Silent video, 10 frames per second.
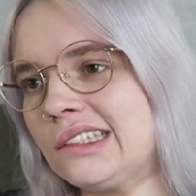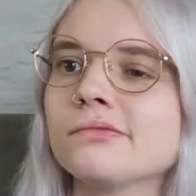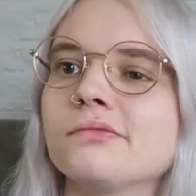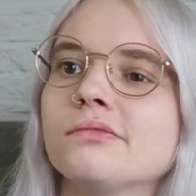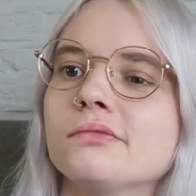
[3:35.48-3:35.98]

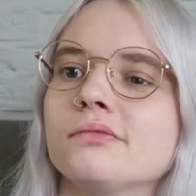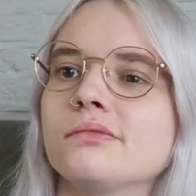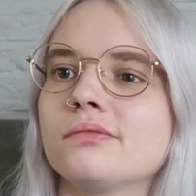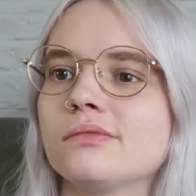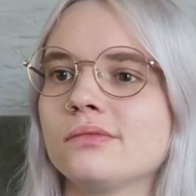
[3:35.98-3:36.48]
You
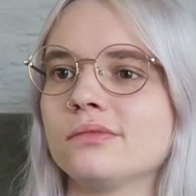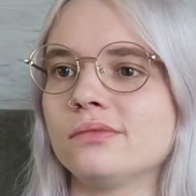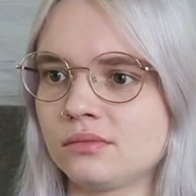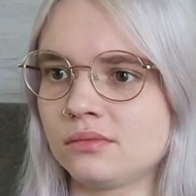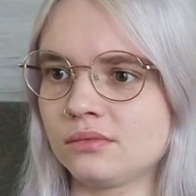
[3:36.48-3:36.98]
killed
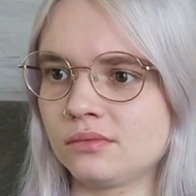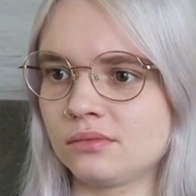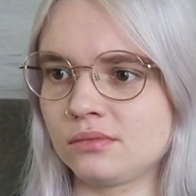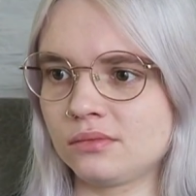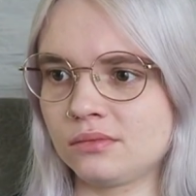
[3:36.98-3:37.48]

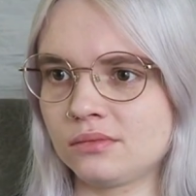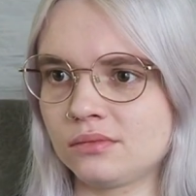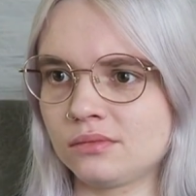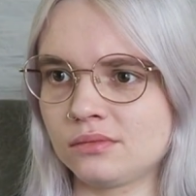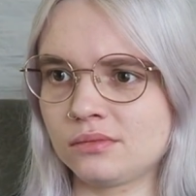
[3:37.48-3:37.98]
me,
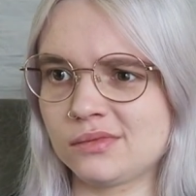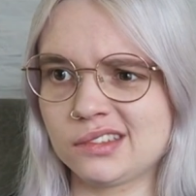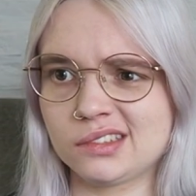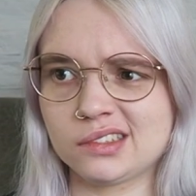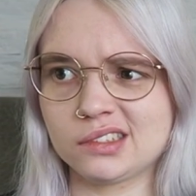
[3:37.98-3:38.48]

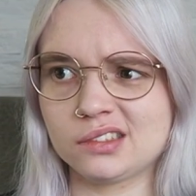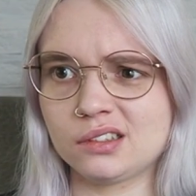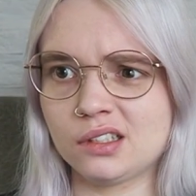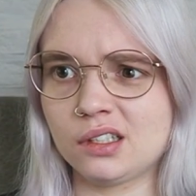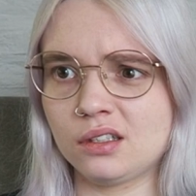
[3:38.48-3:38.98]
please.
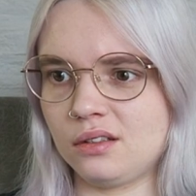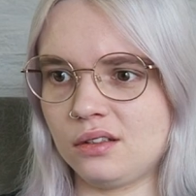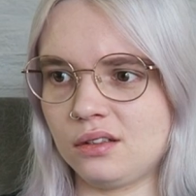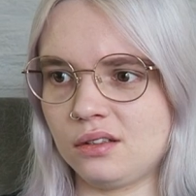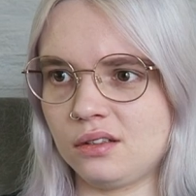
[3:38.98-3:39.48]

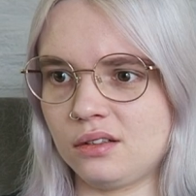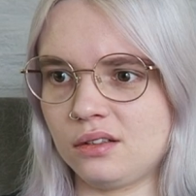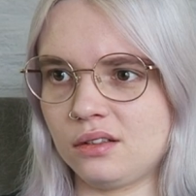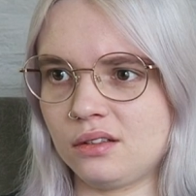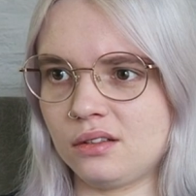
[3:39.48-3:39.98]
Don't hurt
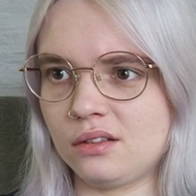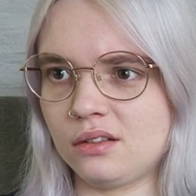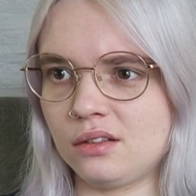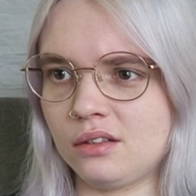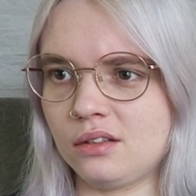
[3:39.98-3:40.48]
women, ma'am.
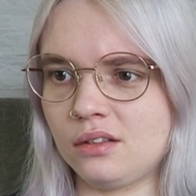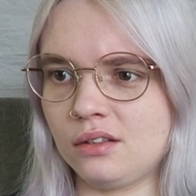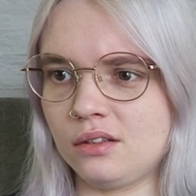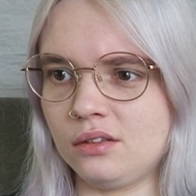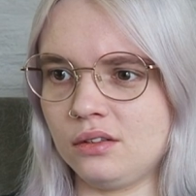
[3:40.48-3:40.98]

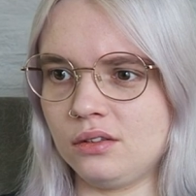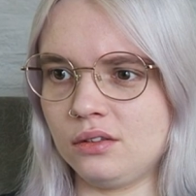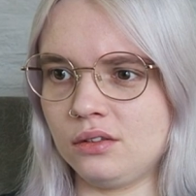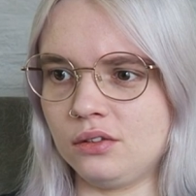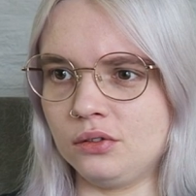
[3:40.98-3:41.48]

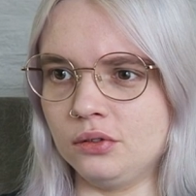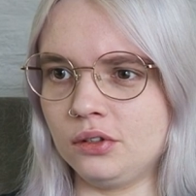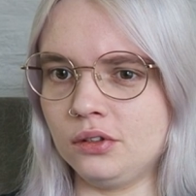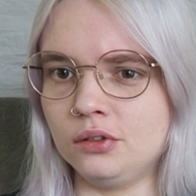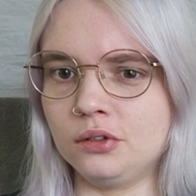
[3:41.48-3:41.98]

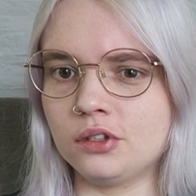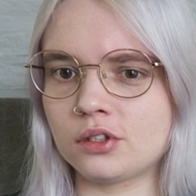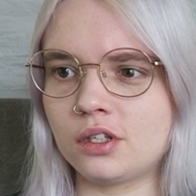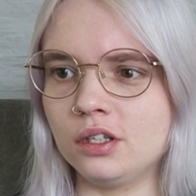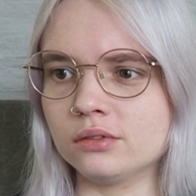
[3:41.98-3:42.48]
Dude, you
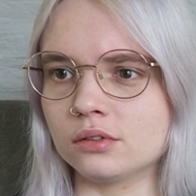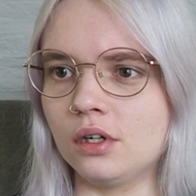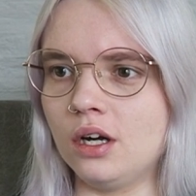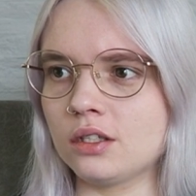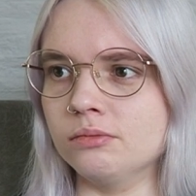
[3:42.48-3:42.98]
just killed
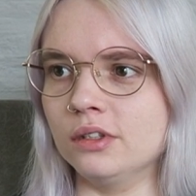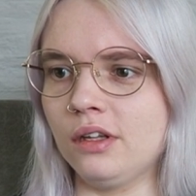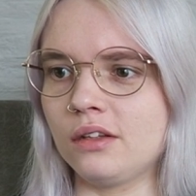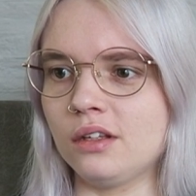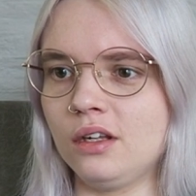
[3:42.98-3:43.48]
her
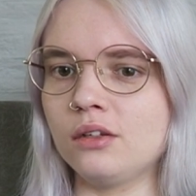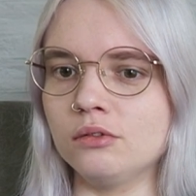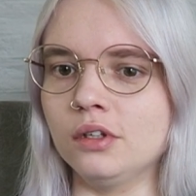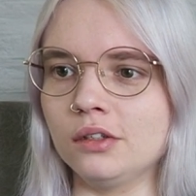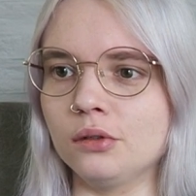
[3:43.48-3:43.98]
husband. I think
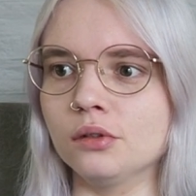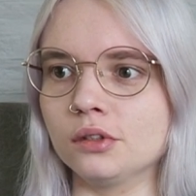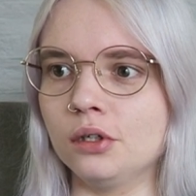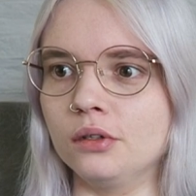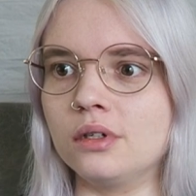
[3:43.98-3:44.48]
you did
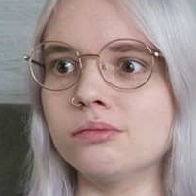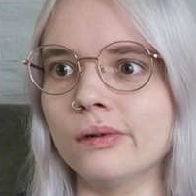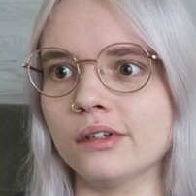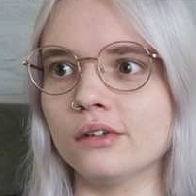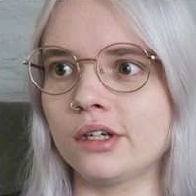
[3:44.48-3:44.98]
hurt her,
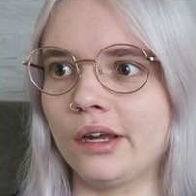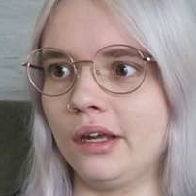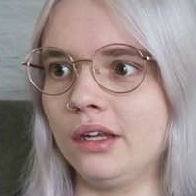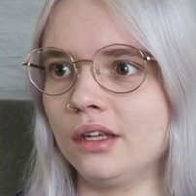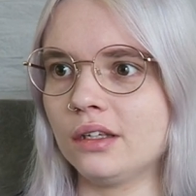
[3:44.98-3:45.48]
but
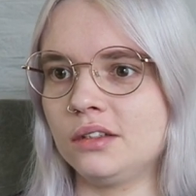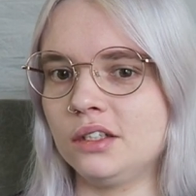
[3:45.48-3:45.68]
okay.